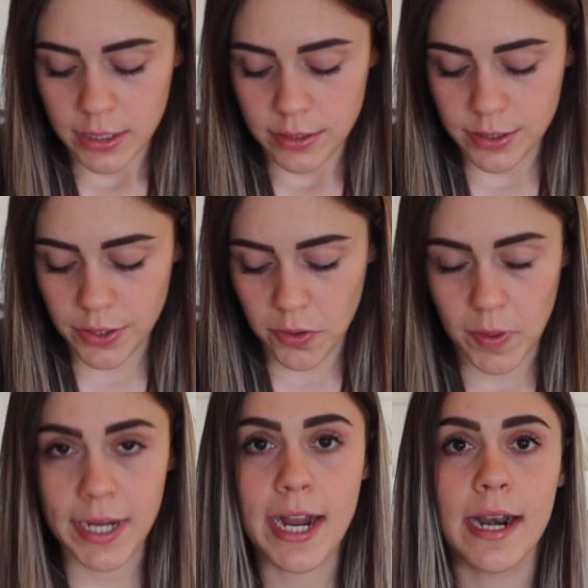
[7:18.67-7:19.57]
So
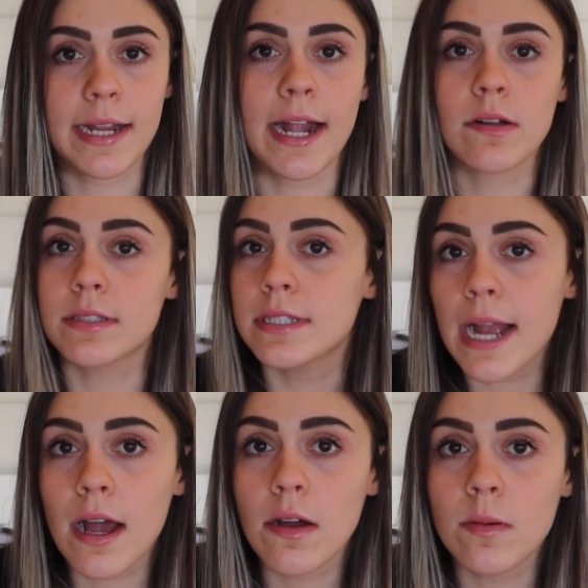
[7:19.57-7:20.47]
it kind of counts
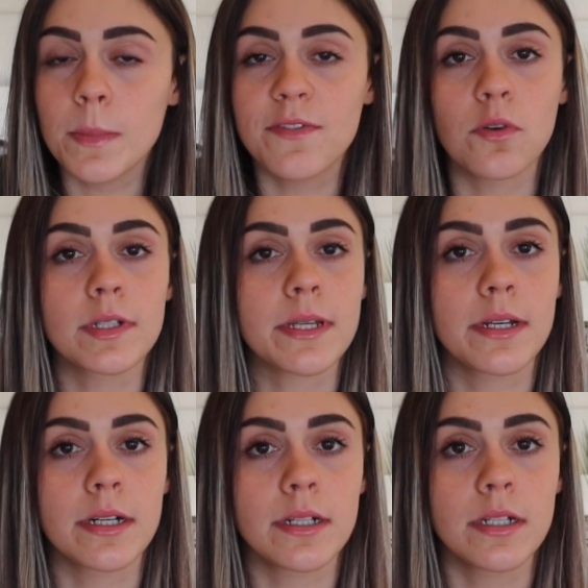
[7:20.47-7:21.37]
down before it's
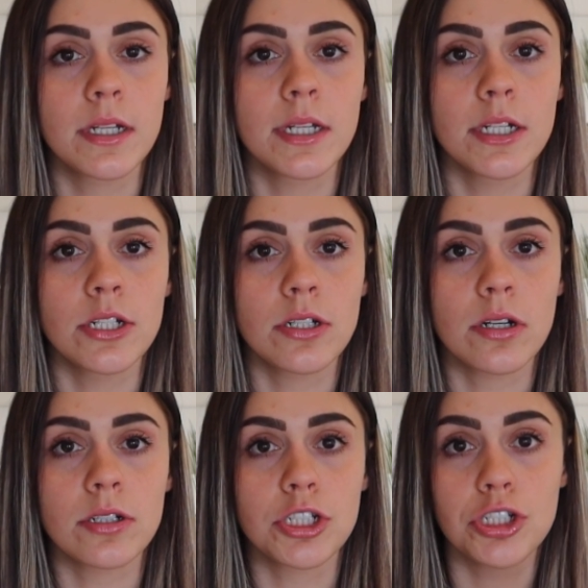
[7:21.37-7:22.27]
gonna
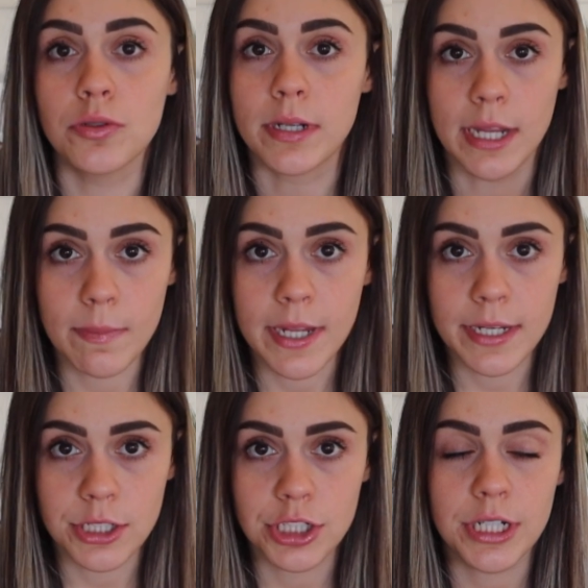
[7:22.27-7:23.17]
shoot an
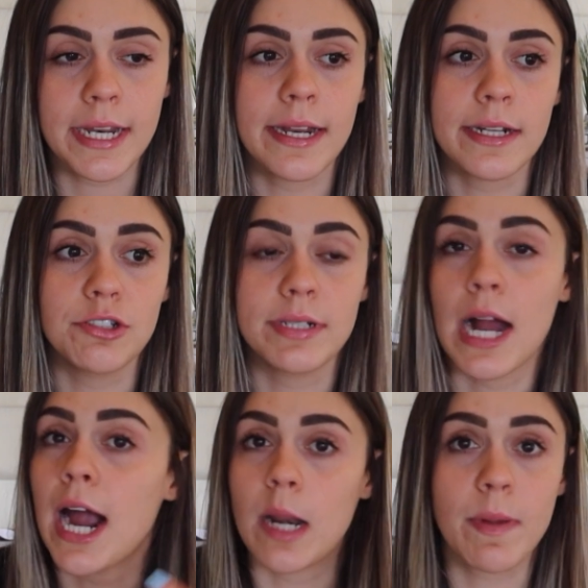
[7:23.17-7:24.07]
image, and you could
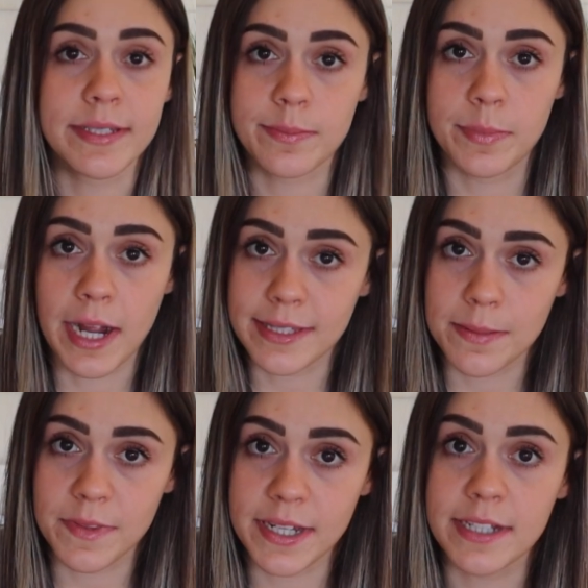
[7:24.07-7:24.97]
hide behind
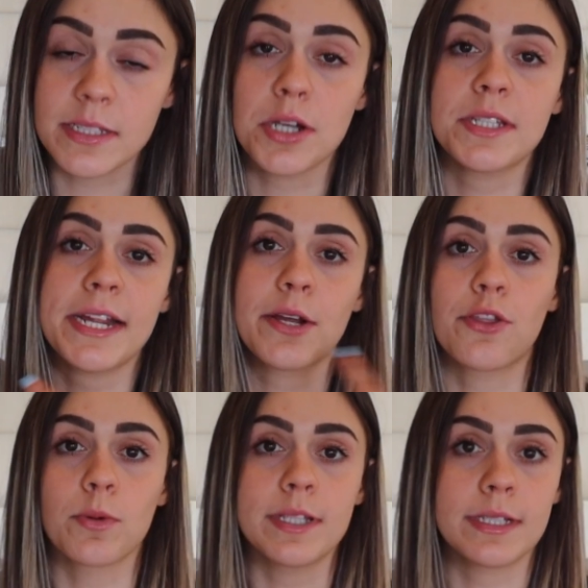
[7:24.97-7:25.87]
something because it does take a
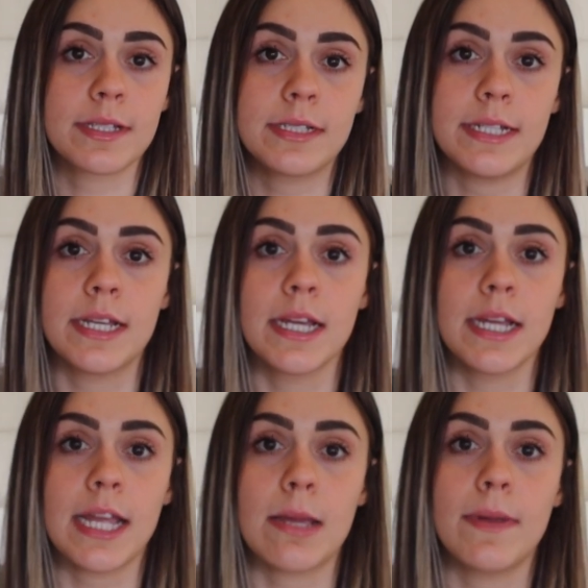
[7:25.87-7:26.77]
360
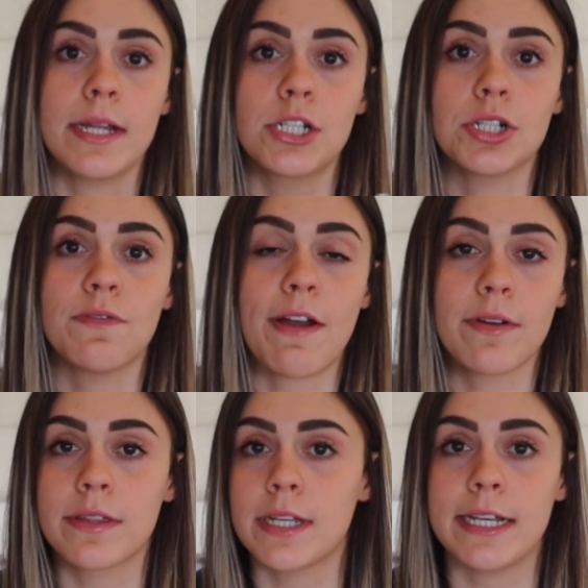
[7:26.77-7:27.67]
image of
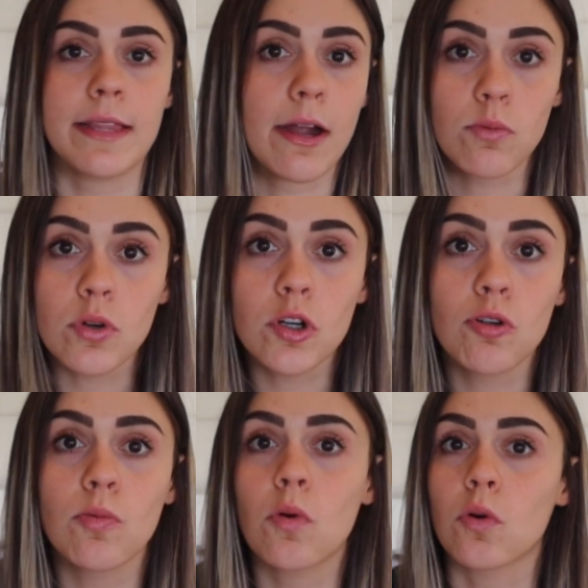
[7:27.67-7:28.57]
everything in that
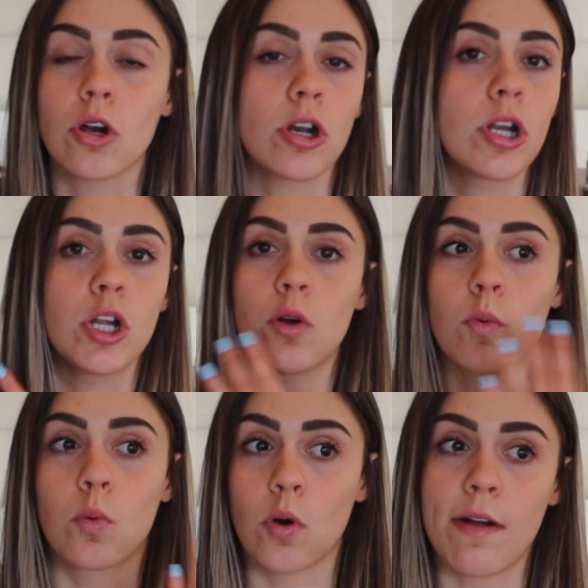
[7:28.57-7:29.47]
room or
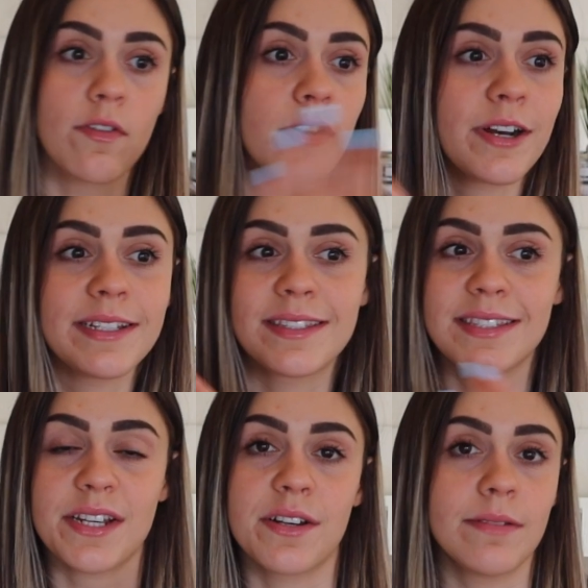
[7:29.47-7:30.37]
wherever
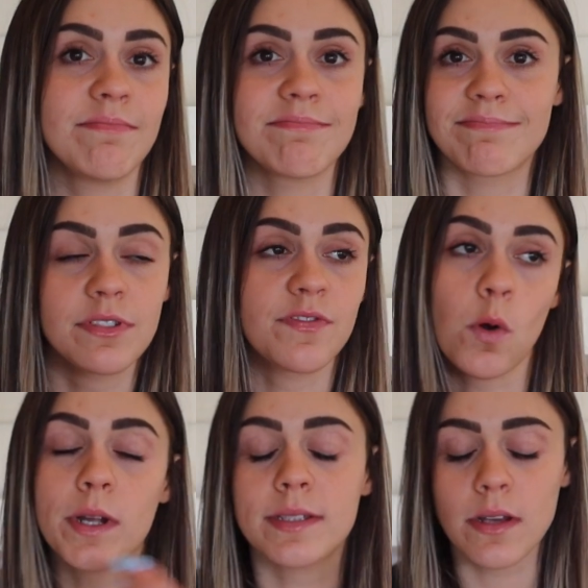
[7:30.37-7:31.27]
it's in
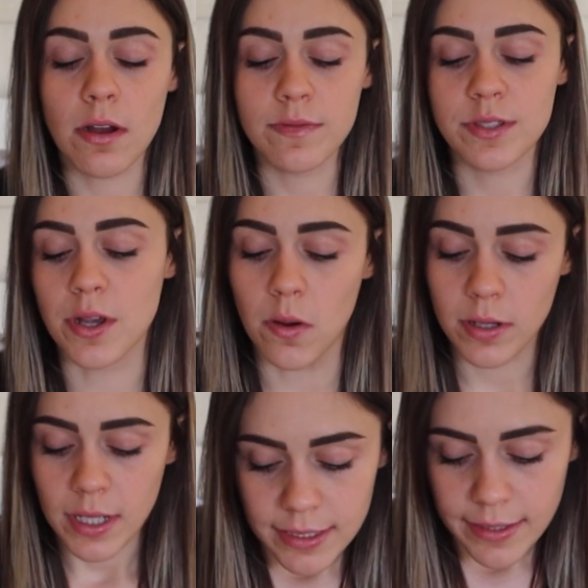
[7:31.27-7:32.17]
focus of. So
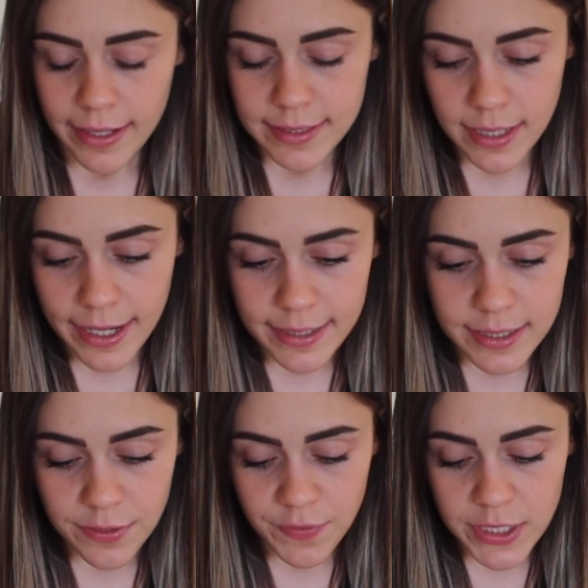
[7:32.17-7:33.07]
that's a
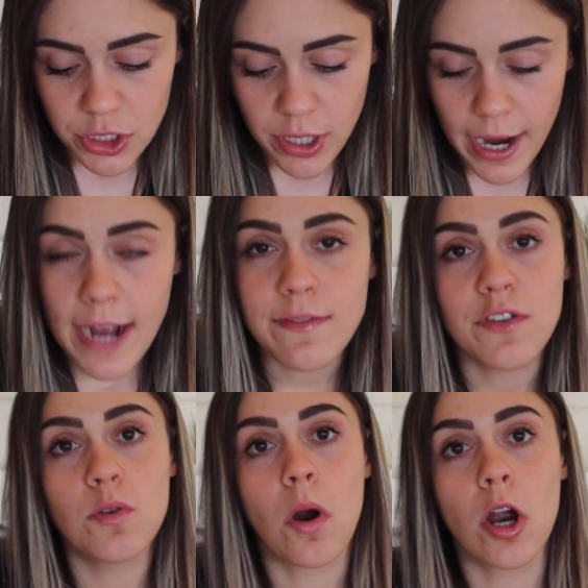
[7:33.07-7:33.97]
nice feature to have
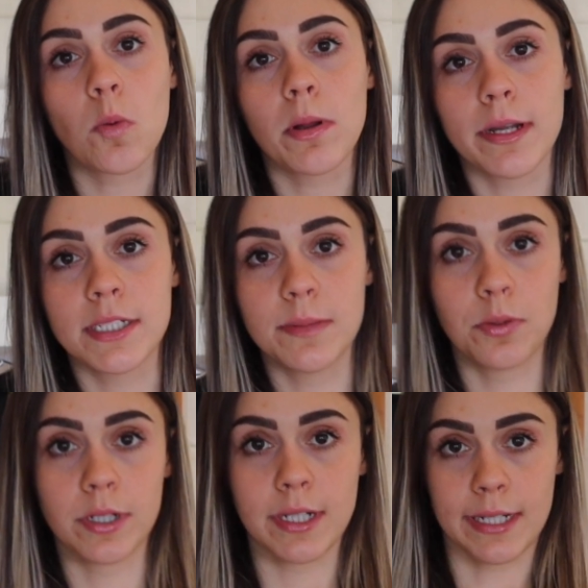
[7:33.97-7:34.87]
if you are willing to
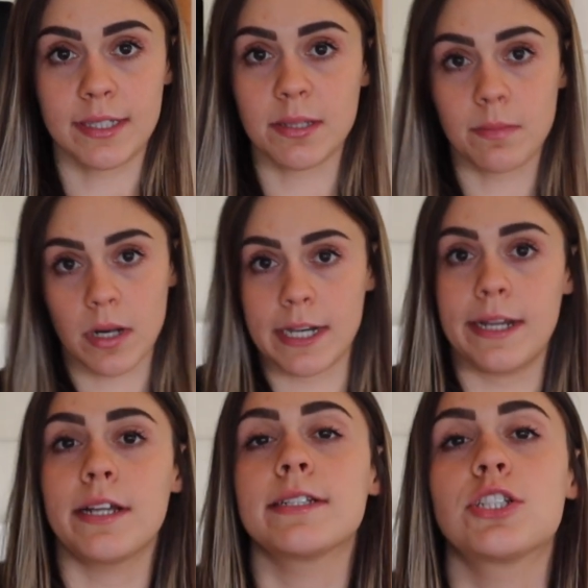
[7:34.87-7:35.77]
put in some
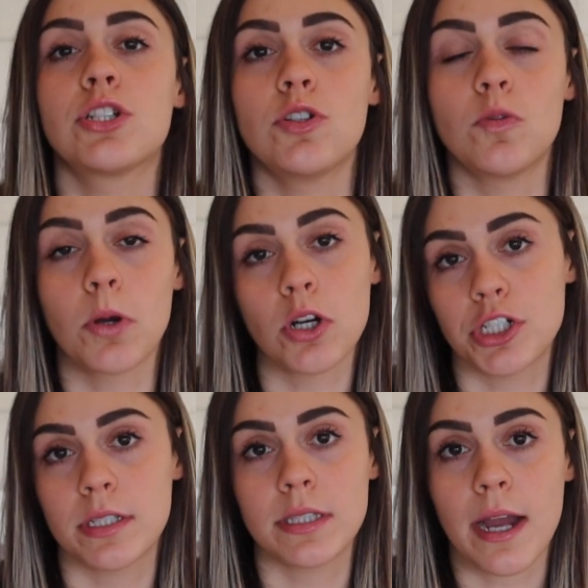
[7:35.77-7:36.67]
money to
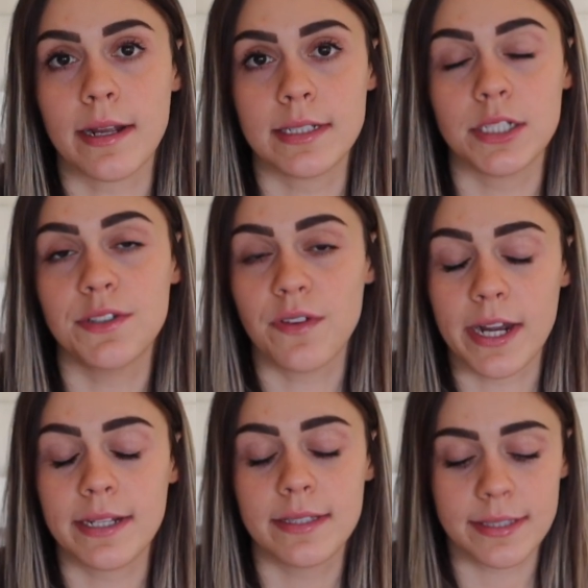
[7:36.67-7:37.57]
purchase that
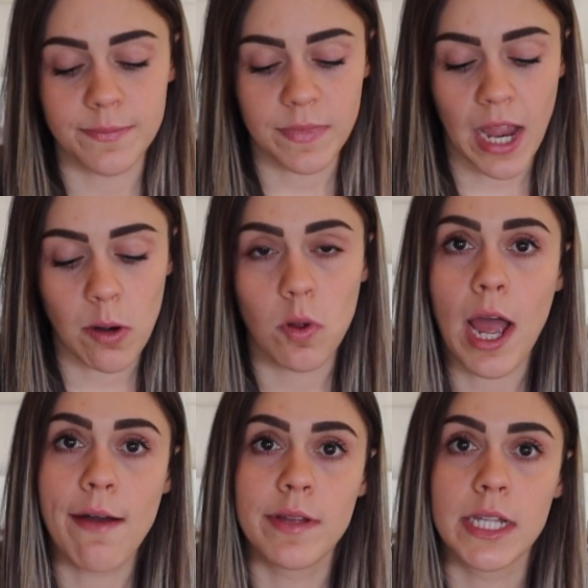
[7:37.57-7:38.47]
device. I will
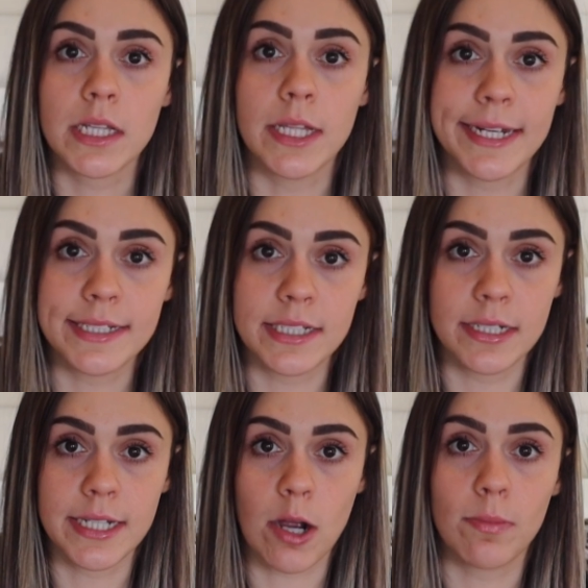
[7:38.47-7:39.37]
have it
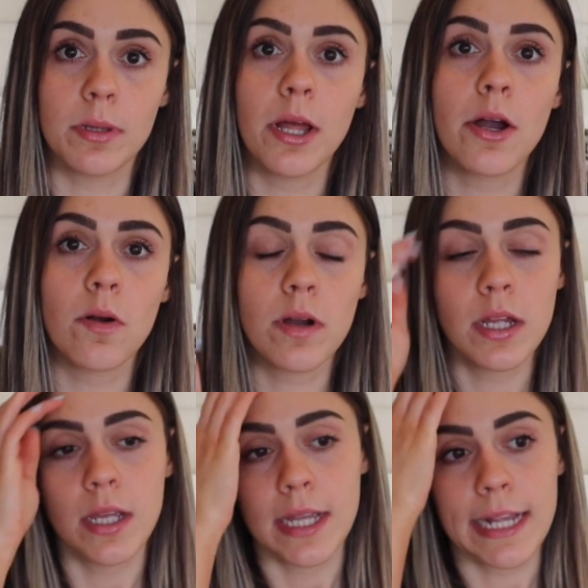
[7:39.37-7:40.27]
linked down below.
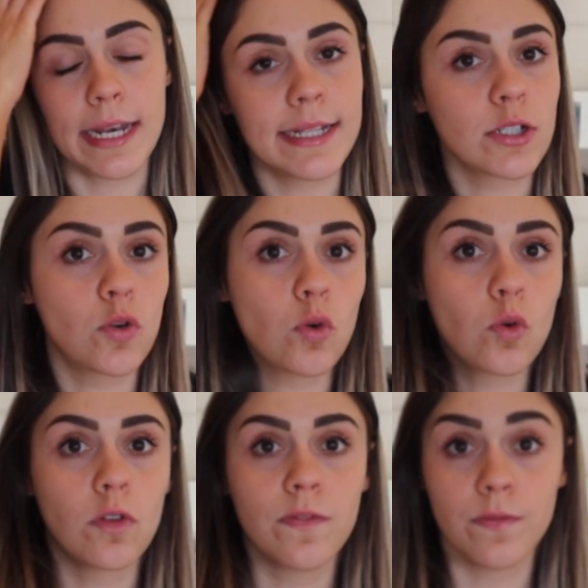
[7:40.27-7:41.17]
It is a
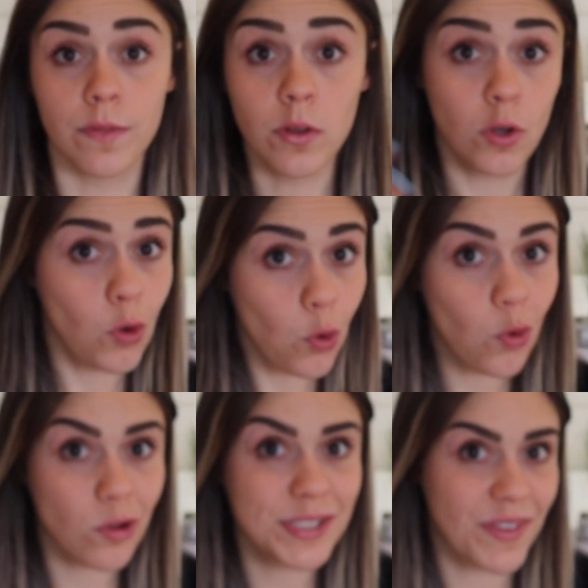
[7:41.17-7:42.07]

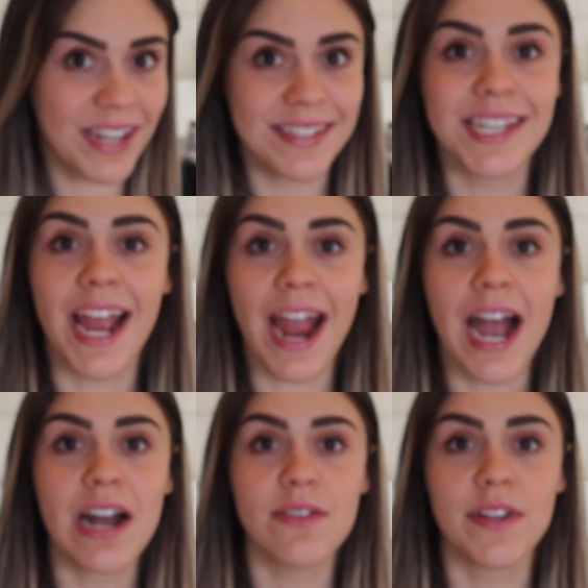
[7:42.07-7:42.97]
cool device to
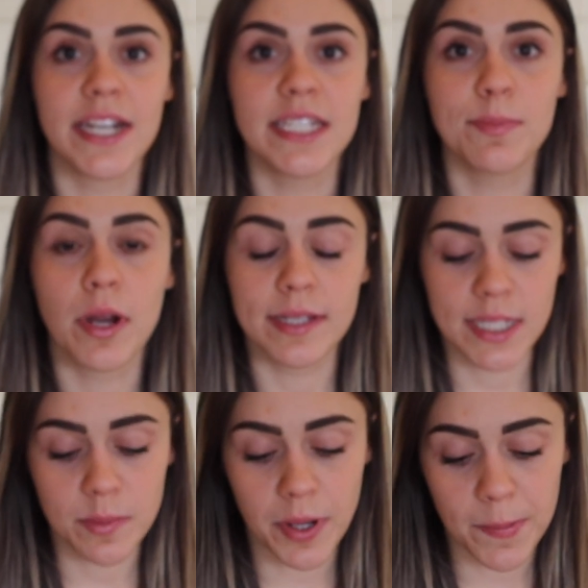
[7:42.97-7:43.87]
have. It is
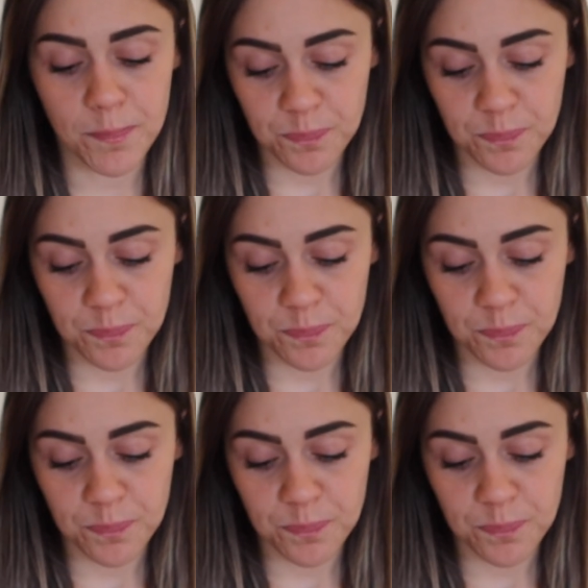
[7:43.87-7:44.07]
pricey, but